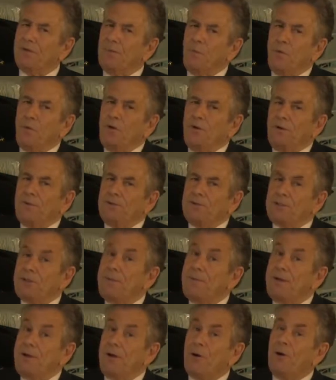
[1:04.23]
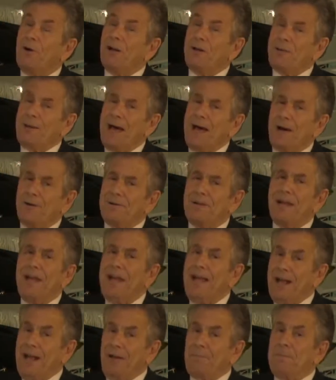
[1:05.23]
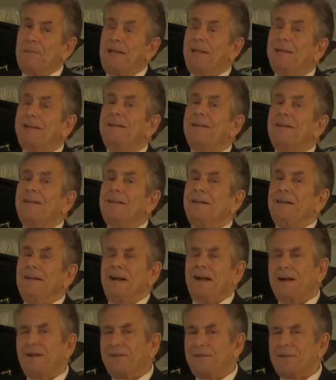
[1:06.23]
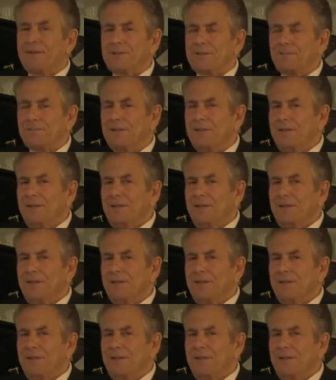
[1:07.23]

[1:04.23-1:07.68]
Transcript: the world should be all about, helping others.